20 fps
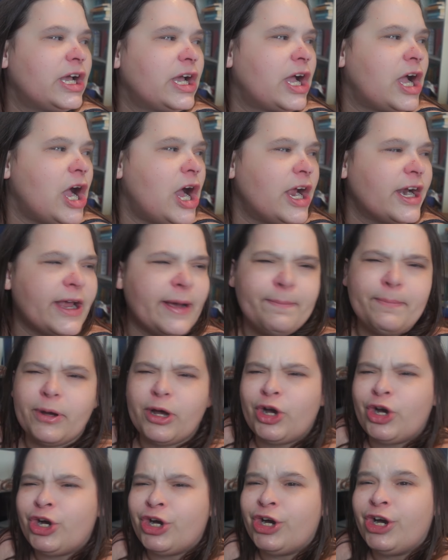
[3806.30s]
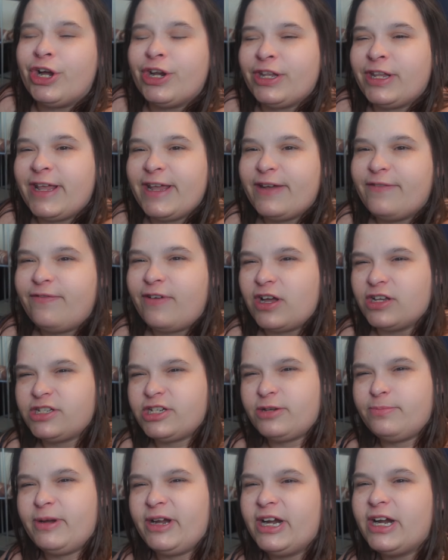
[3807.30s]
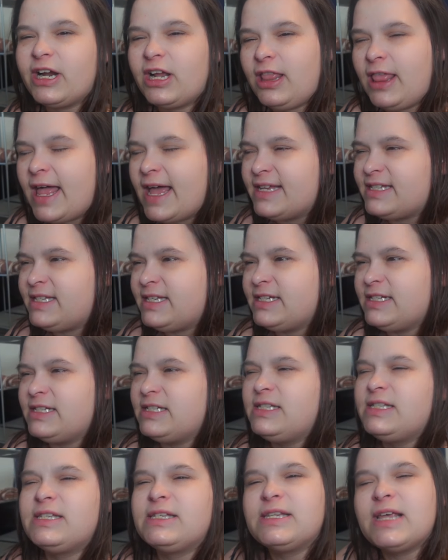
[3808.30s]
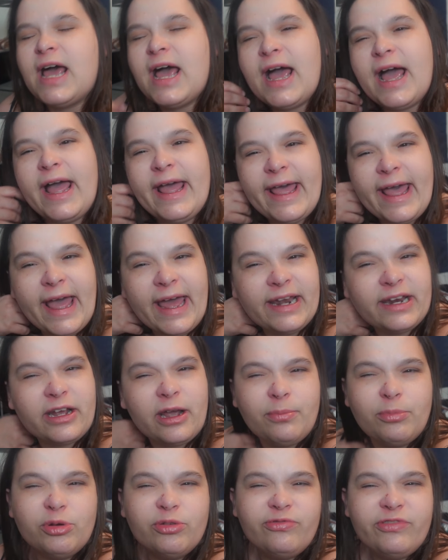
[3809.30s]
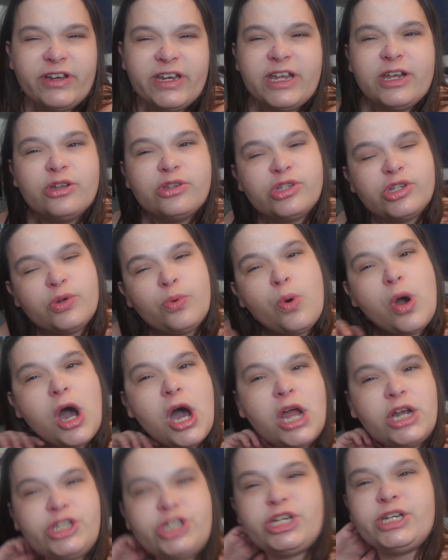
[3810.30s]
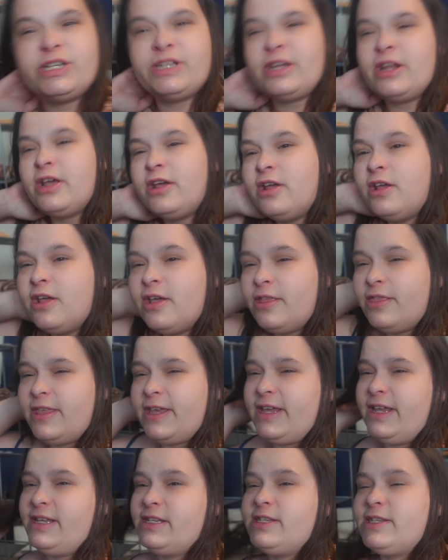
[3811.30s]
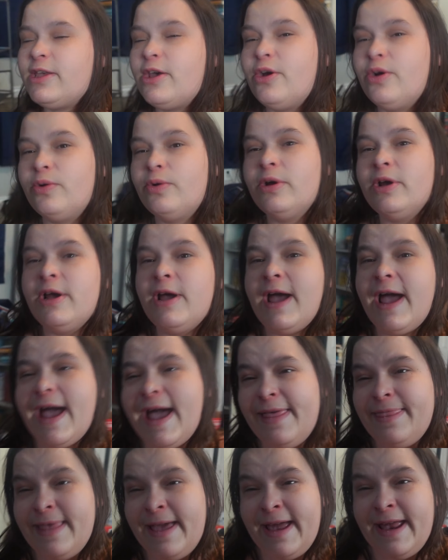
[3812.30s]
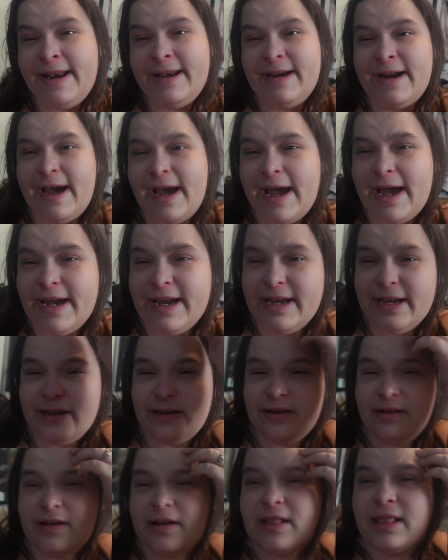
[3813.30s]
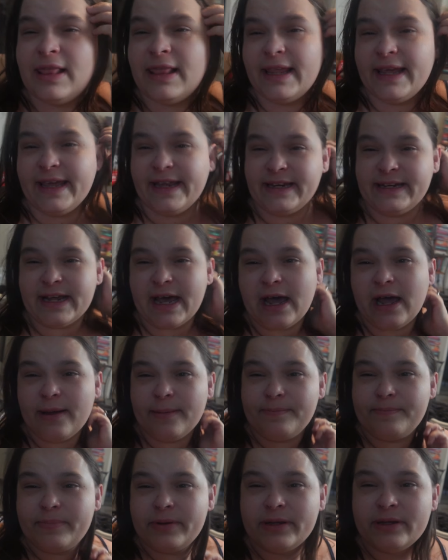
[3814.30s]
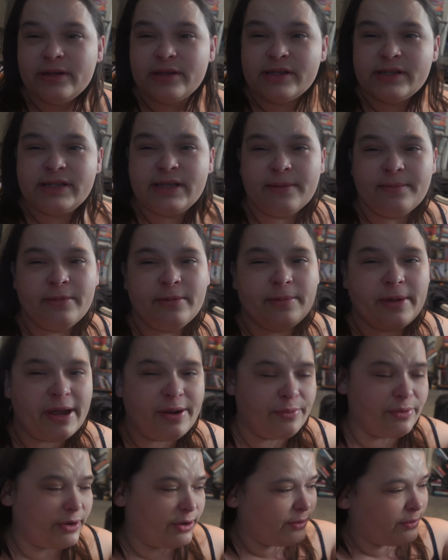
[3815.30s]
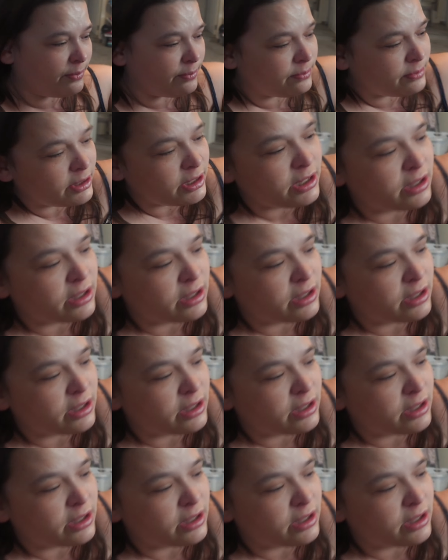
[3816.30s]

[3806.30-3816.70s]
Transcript: caught up on like foster parent classes. I had a couple of videos to watch and things, so, and then I cleaned up some of my room.